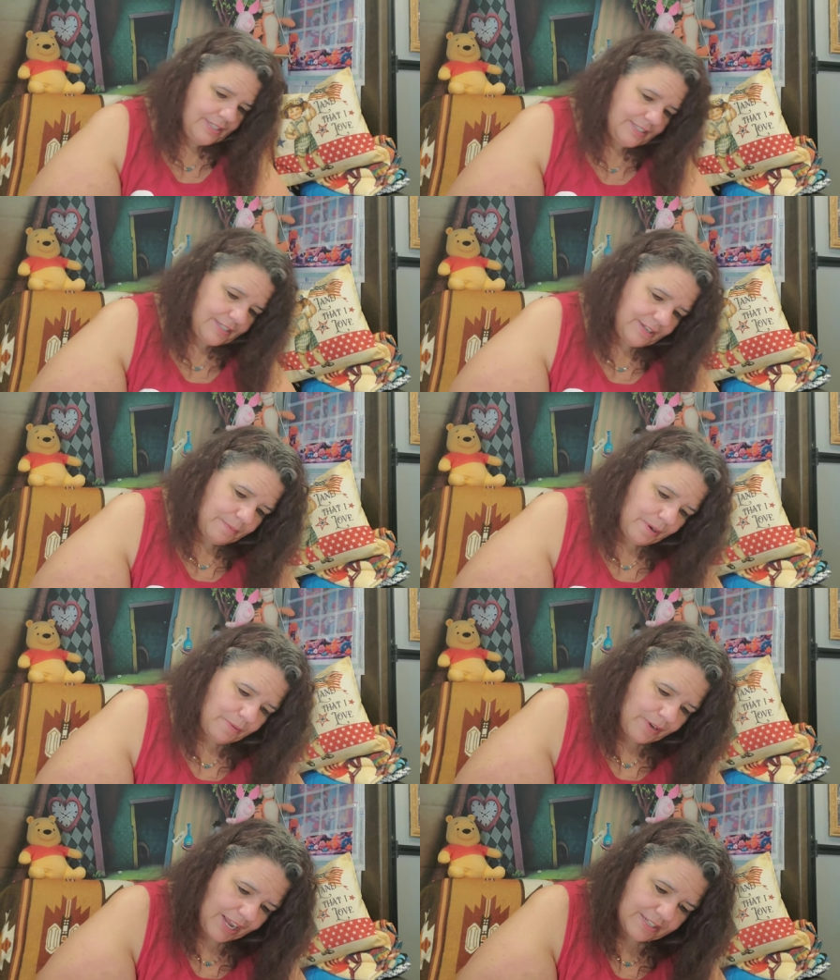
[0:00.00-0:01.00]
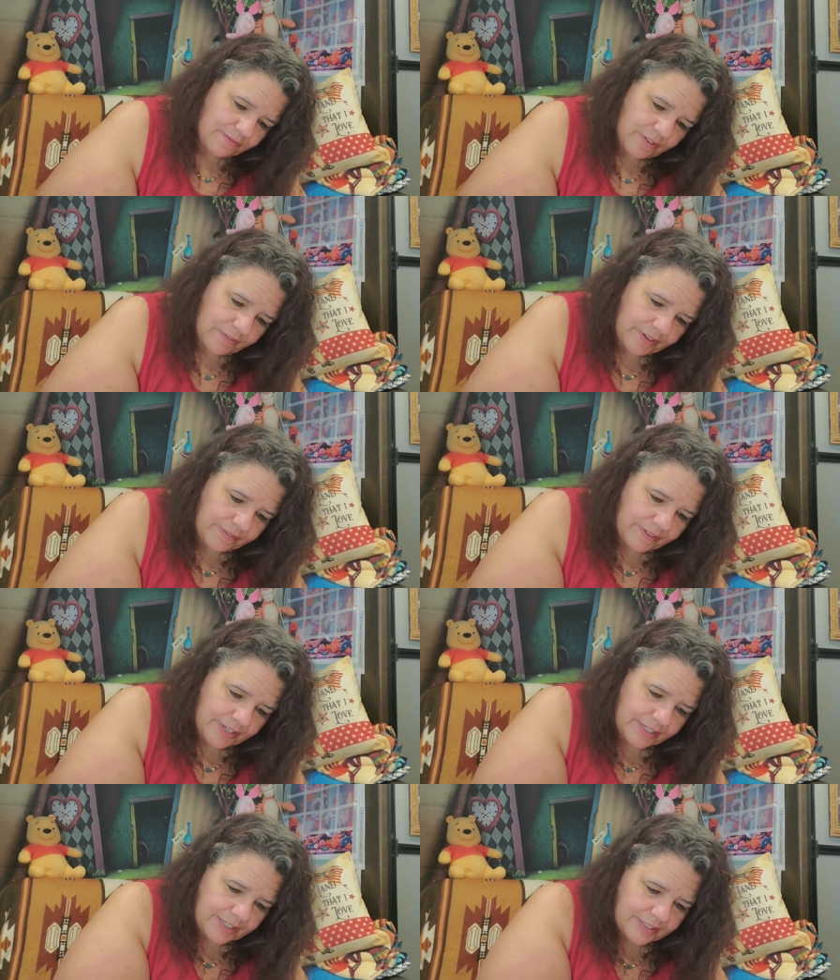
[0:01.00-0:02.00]
So I probably won't ask for a
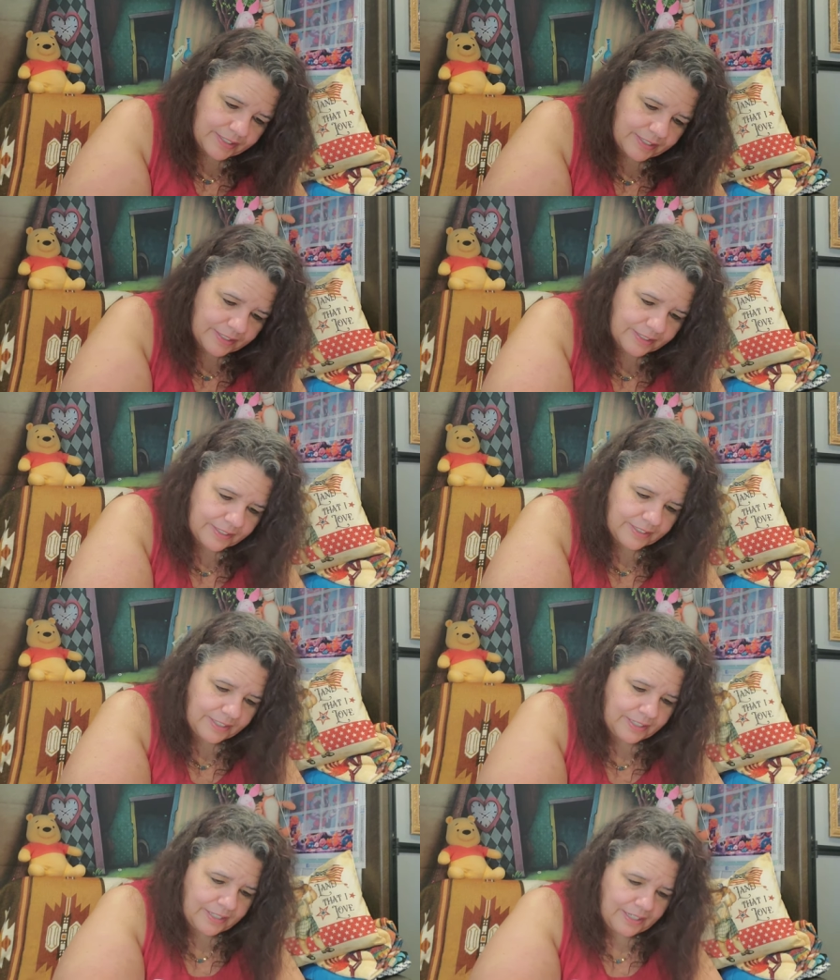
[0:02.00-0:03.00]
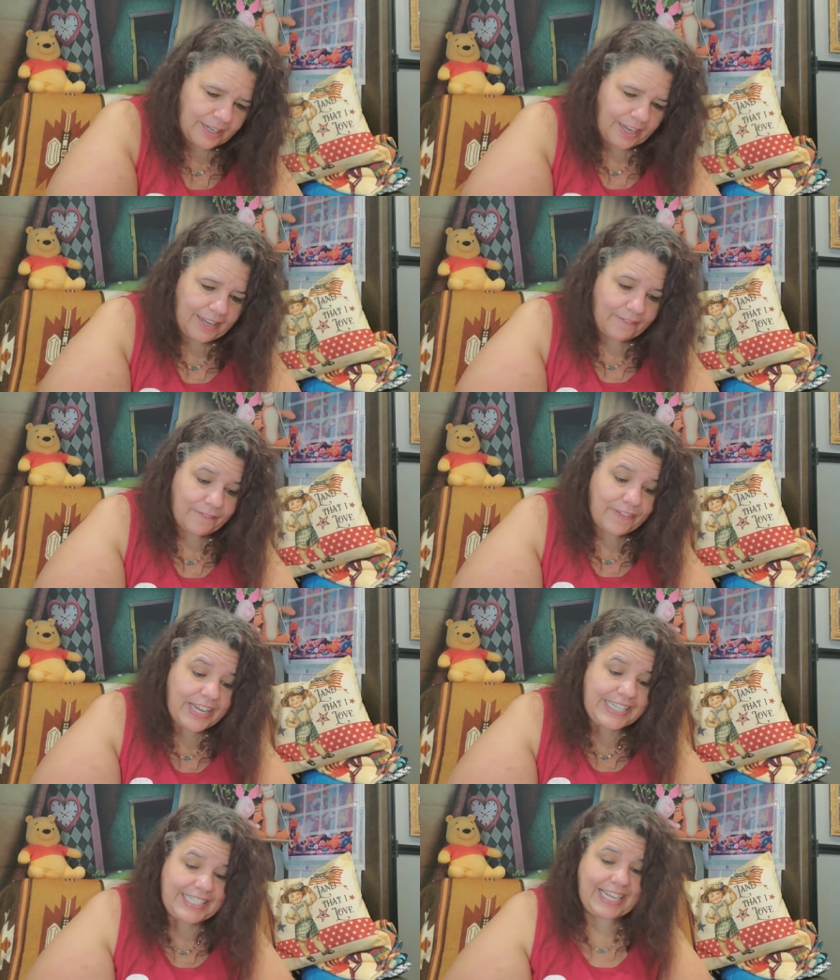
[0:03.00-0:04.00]
refund. I can
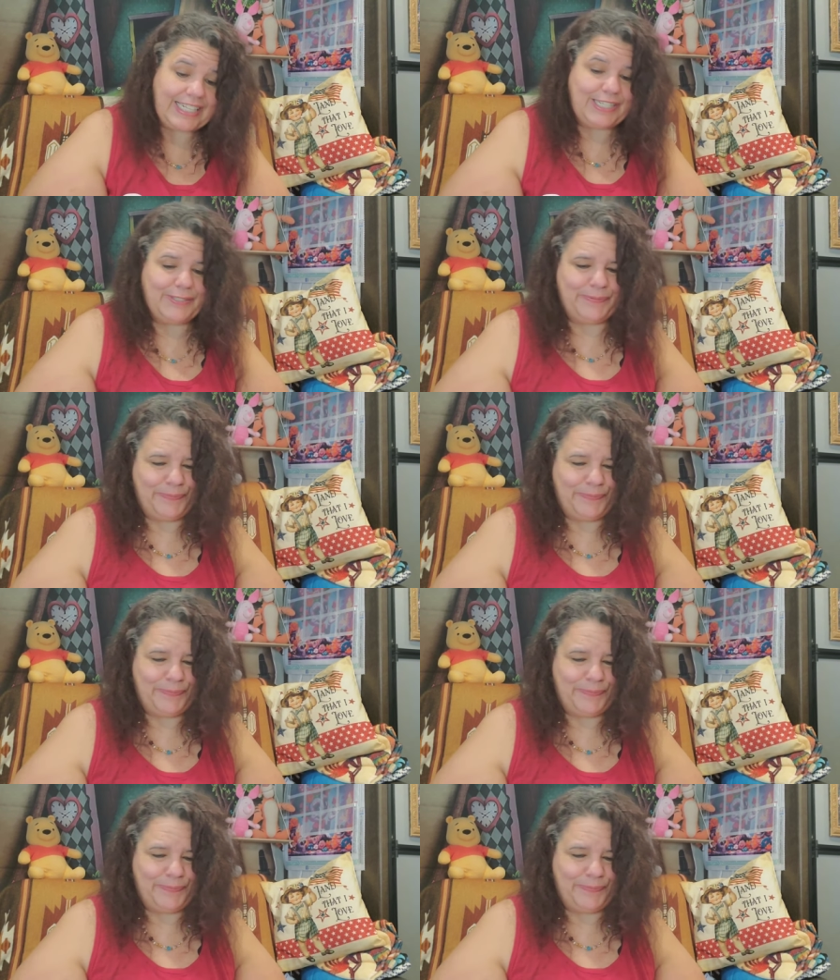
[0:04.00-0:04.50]
fix it.